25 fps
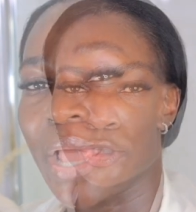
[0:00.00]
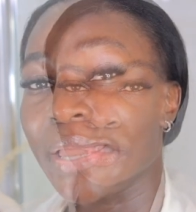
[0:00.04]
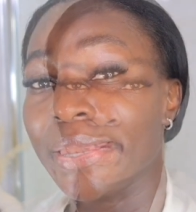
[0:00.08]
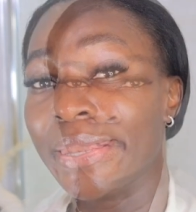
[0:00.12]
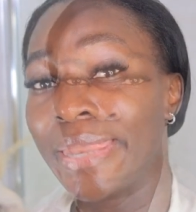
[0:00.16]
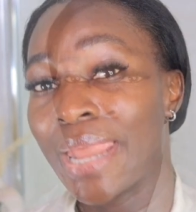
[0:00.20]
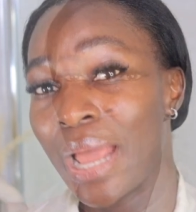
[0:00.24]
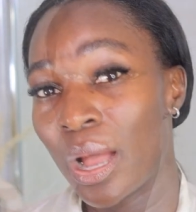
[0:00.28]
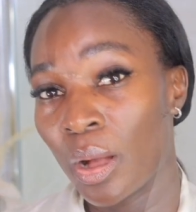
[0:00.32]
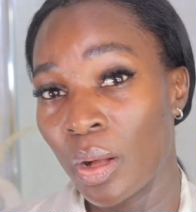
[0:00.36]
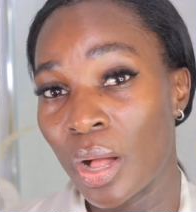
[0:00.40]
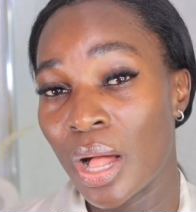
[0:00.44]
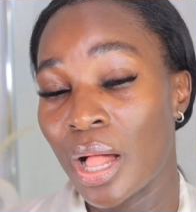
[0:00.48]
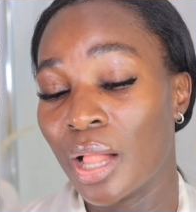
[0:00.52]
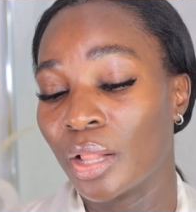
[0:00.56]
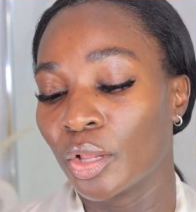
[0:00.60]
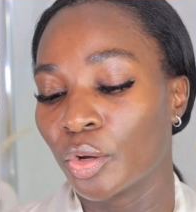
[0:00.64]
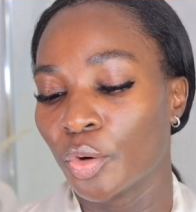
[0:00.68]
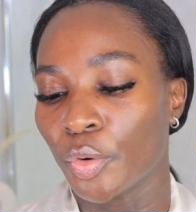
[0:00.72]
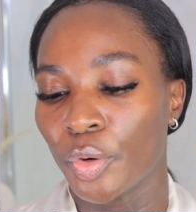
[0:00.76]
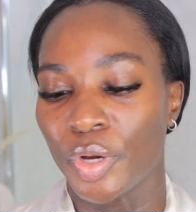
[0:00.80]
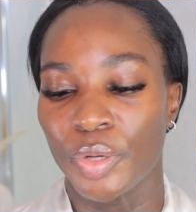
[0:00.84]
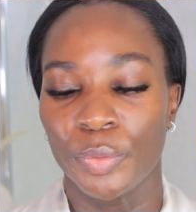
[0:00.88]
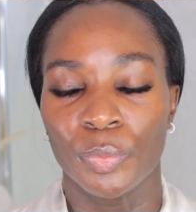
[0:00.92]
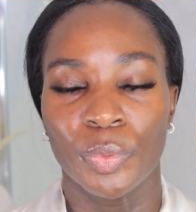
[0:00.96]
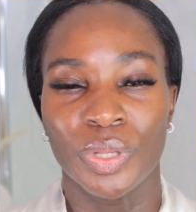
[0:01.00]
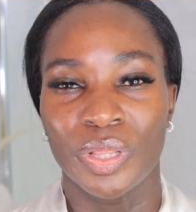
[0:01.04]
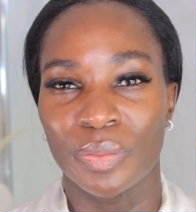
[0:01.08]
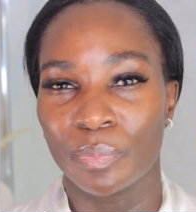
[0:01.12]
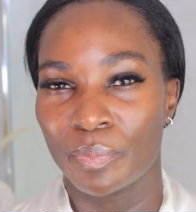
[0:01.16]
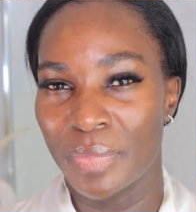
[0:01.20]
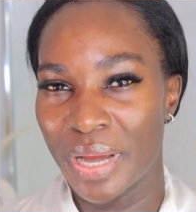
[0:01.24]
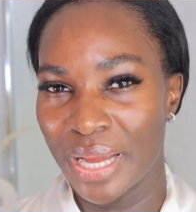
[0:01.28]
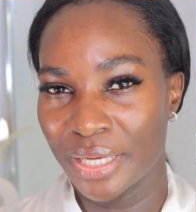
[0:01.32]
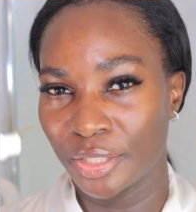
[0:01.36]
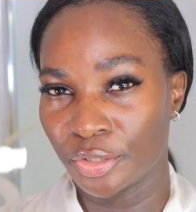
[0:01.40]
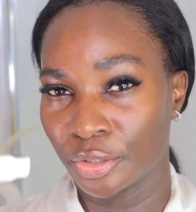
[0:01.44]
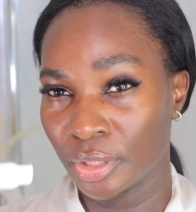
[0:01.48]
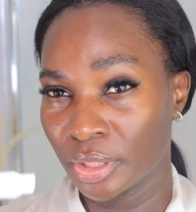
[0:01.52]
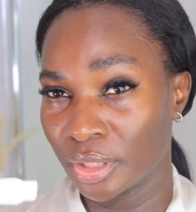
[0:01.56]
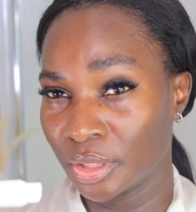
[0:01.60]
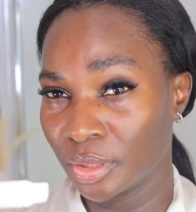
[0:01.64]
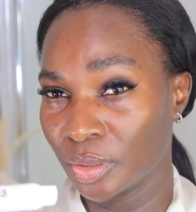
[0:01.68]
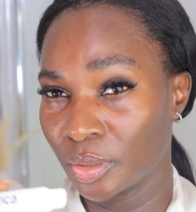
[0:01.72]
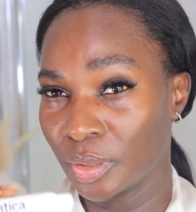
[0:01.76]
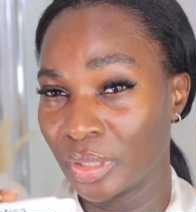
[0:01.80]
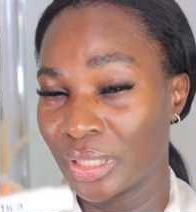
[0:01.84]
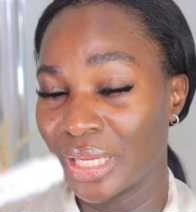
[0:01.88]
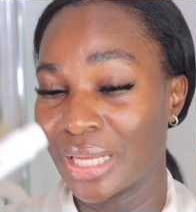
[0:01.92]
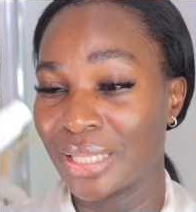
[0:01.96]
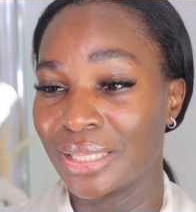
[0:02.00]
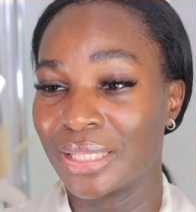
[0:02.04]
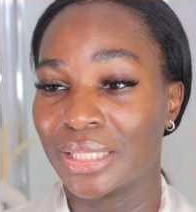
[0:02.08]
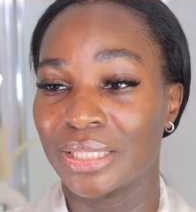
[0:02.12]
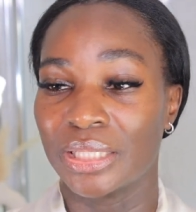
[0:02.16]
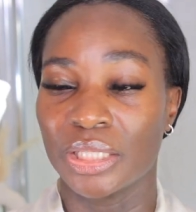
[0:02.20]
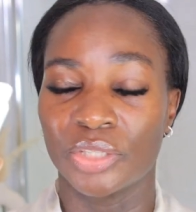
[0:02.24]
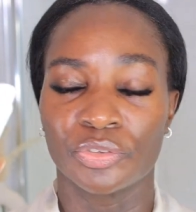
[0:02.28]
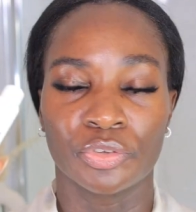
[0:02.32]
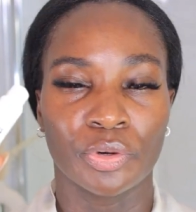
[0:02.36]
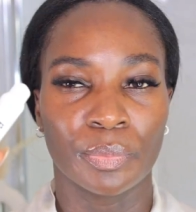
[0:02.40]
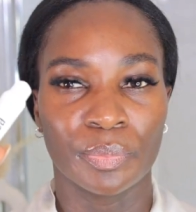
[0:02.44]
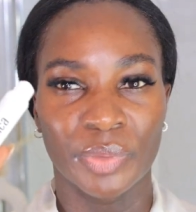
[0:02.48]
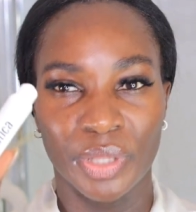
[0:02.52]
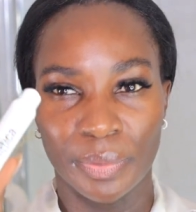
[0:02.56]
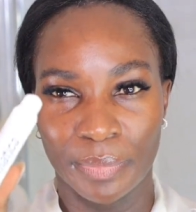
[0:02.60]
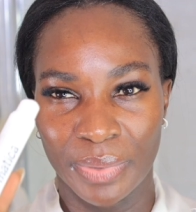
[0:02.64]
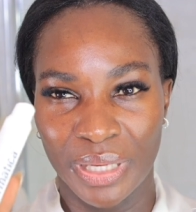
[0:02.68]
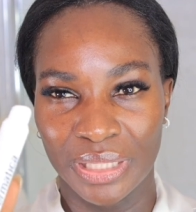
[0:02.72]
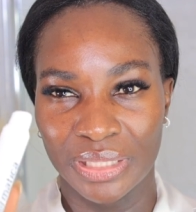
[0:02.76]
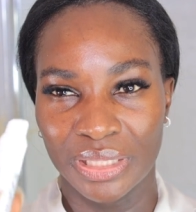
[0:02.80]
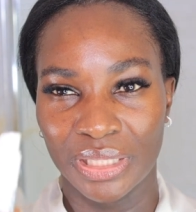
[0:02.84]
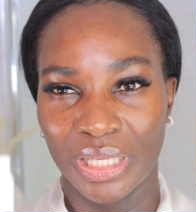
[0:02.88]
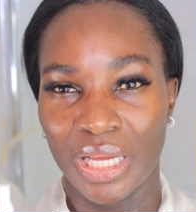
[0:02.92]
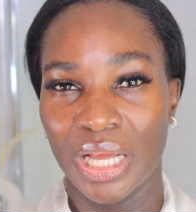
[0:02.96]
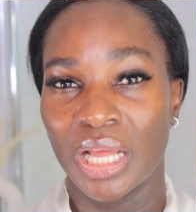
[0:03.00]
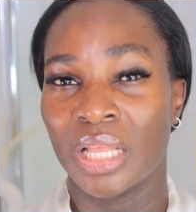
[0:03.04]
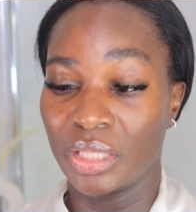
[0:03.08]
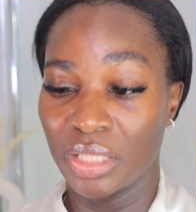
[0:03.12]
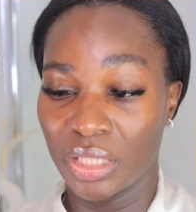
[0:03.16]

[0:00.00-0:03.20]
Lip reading: And now I'll go in with my tretinoin, and this is from Dermatica.